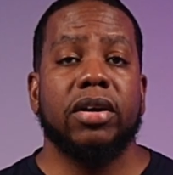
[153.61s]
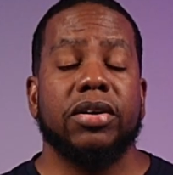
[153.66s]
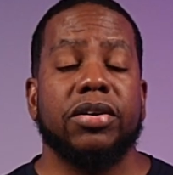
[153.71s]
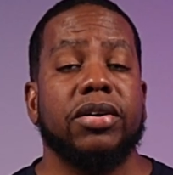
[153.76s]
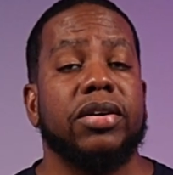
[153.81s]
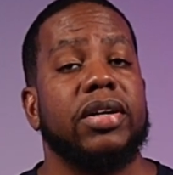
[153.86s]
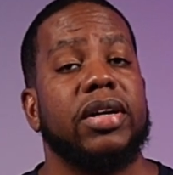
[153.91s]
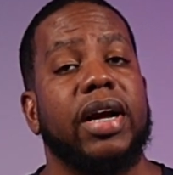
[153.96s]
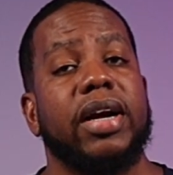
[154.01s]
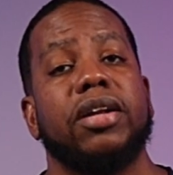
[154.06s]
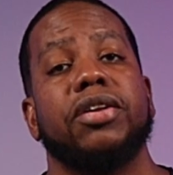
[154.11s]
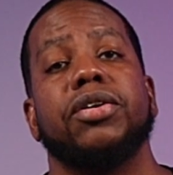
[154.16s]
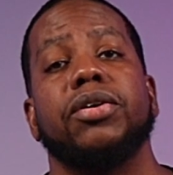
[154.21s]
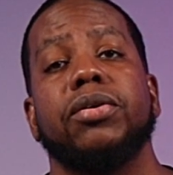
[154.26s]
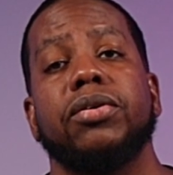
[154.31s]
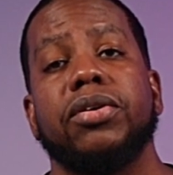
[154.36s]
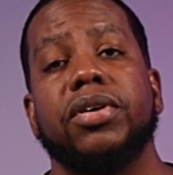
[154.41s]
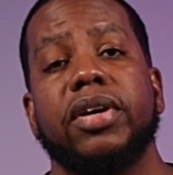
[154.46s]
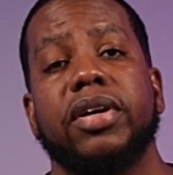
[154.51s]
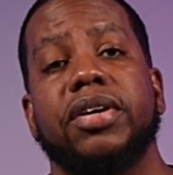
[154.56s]
So stay
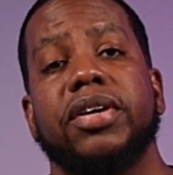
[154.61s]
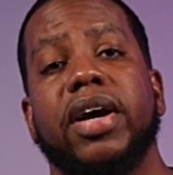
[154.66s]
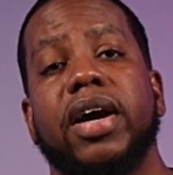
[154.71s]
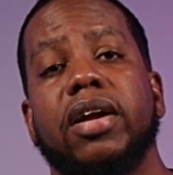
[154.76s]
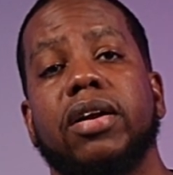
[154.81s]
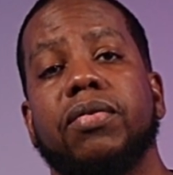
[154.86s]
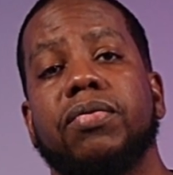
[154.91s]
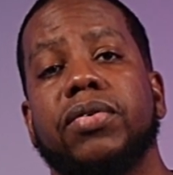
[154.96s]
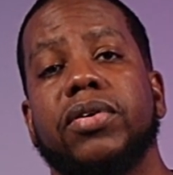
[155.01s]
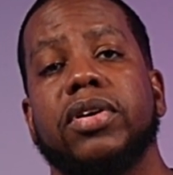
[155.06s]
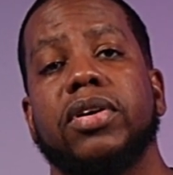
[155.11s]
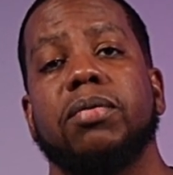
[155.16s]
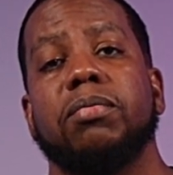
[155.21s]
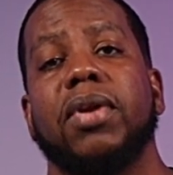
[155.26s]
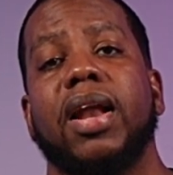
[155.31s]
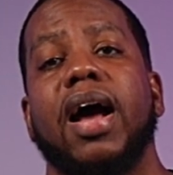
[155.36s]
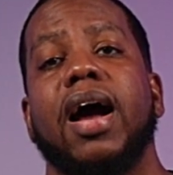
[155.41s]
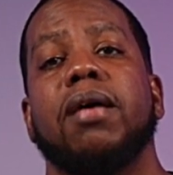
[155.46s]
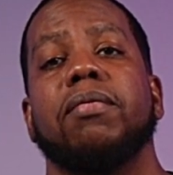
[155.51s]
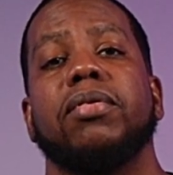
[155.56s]
tuned to the channel for some
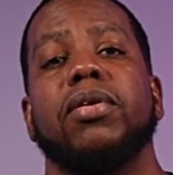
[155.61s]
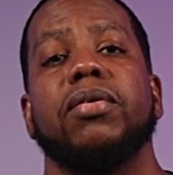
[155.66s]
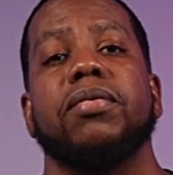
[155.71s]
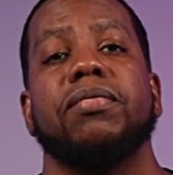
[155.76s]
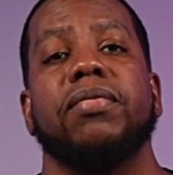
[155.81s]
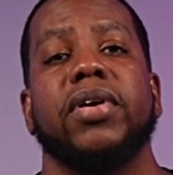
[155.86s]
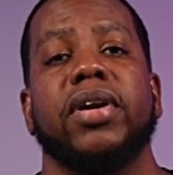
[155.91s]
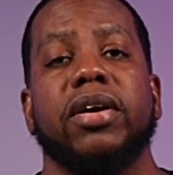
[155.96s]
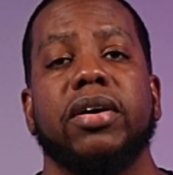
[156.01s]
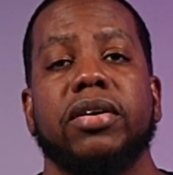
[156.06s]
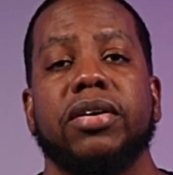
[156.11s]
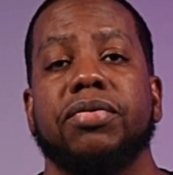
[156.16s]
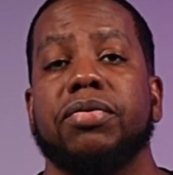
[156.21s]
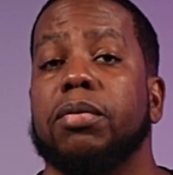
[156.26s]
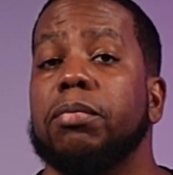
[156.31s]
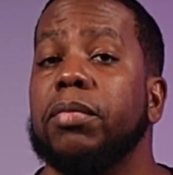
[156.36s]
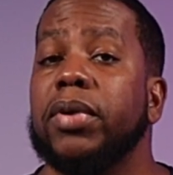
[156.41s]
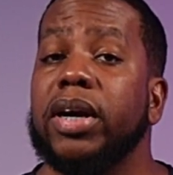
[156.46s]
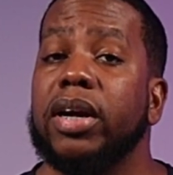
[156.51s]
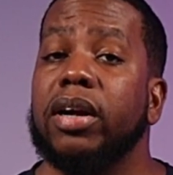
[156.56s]
live loop videos
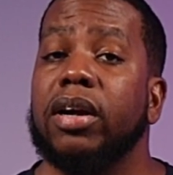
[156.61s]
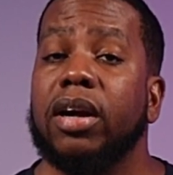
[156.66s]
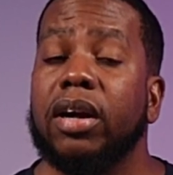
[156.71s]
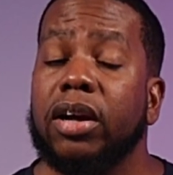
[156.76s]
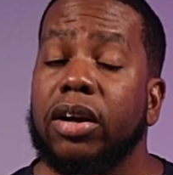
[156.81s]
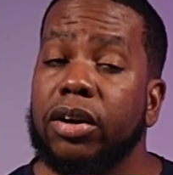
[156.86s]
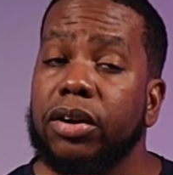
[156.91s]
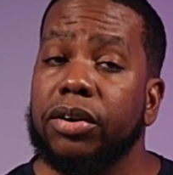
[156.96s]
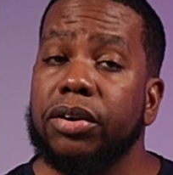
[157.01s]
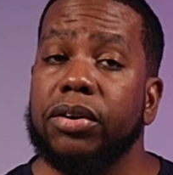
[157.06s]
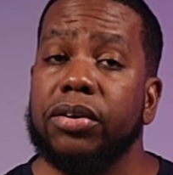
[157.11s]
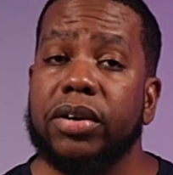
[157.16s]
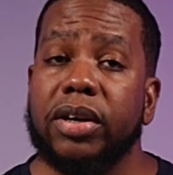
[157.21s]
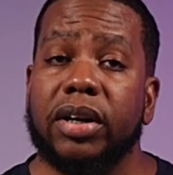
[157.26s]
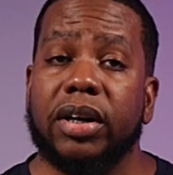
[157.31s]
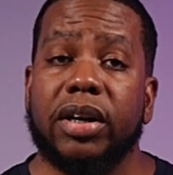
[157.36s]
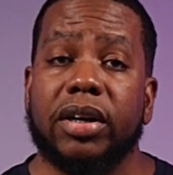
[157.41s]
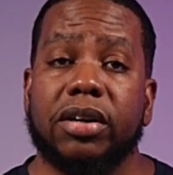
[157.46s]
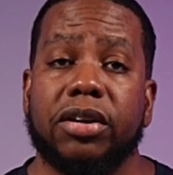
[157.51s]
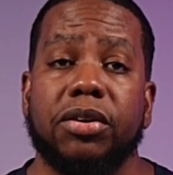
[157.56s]
from me
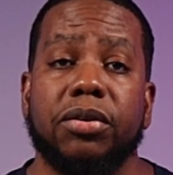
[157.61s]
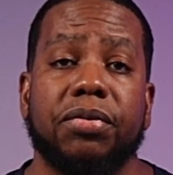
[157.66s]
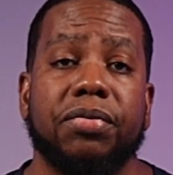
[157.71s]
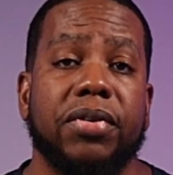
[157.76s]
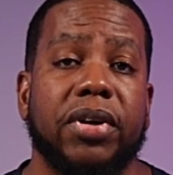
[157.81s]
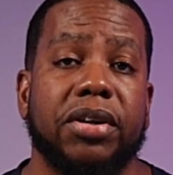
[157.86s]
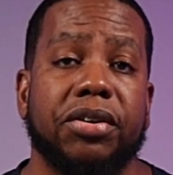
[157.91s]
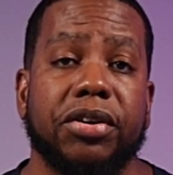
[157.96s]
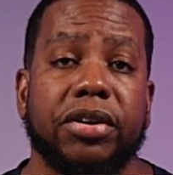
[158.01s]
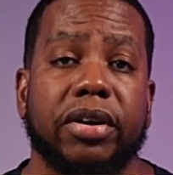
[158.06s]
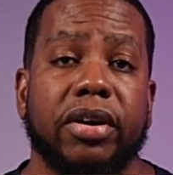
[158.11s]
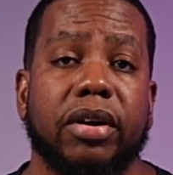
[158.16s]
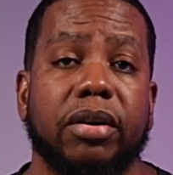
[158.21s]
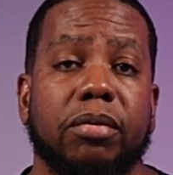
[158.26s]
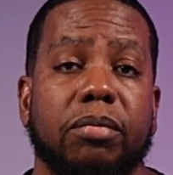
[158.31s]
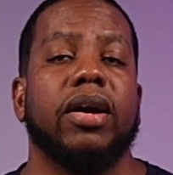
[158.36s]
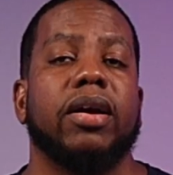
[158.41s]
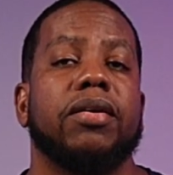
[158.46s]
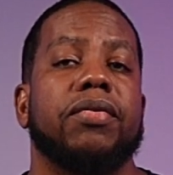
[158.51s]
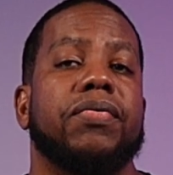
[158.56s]
using this new feature.
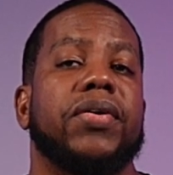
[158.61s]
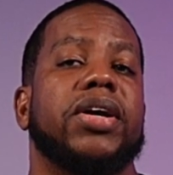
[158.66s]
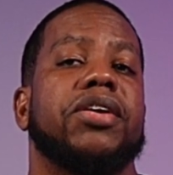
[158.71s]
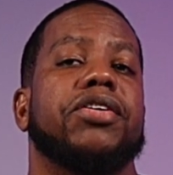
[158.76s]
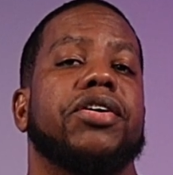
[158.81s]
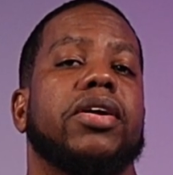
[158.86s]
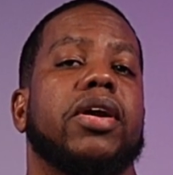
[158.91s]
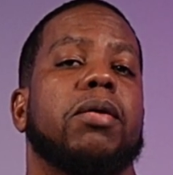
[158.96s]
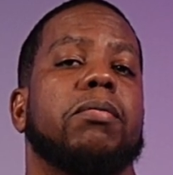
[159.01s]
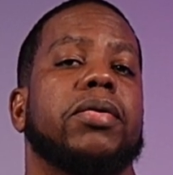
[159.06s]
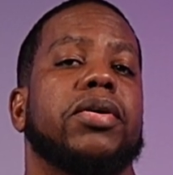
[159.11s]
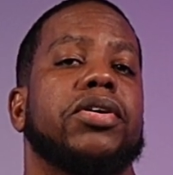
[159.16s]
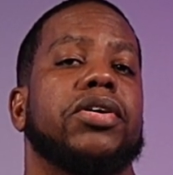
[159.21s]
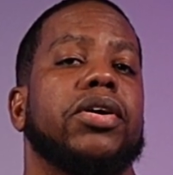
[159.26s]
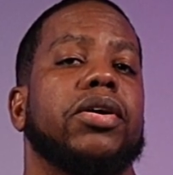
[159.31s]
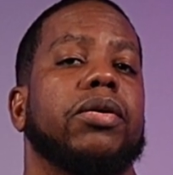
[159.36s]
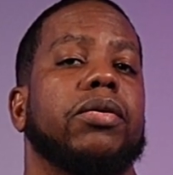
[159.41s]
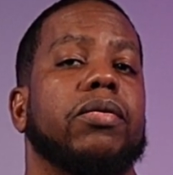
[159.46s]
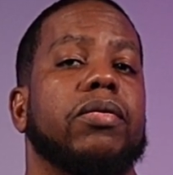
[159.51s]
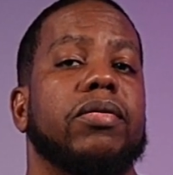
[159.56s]
Feature number
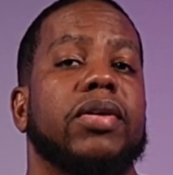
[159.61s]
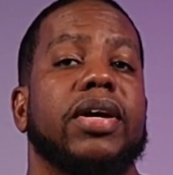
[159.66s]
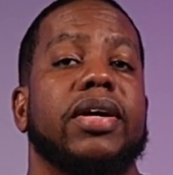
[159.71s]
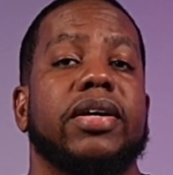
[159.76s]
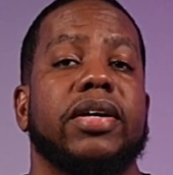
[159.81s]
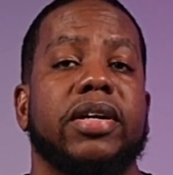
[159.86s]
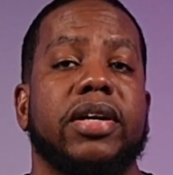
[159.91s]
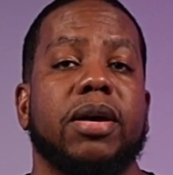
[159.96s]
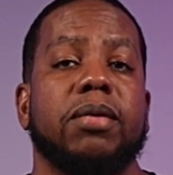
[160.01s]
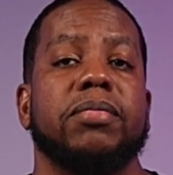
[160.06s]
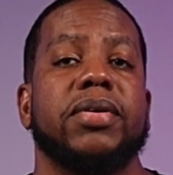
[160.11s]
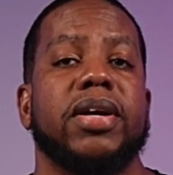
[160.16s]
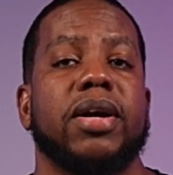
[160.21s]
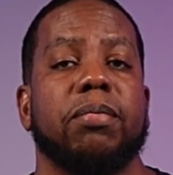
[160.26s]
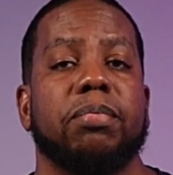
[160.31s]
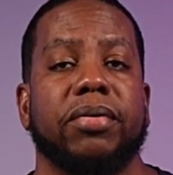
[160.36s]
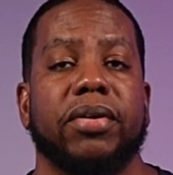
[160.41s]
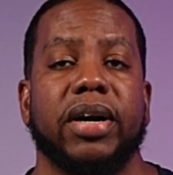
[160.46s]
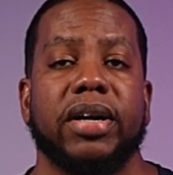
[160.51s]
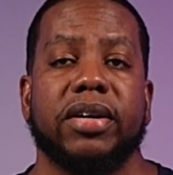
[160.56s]
two, stem
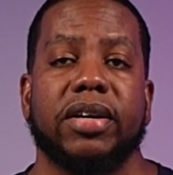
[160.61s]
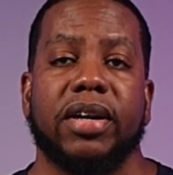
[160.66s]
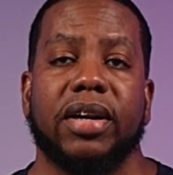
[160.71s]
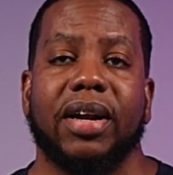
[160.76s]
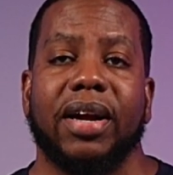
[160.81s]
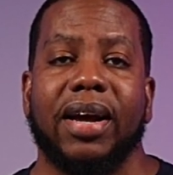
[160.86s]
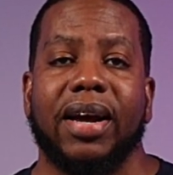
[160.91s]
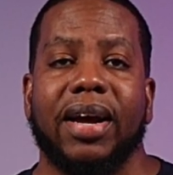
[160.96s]
separation.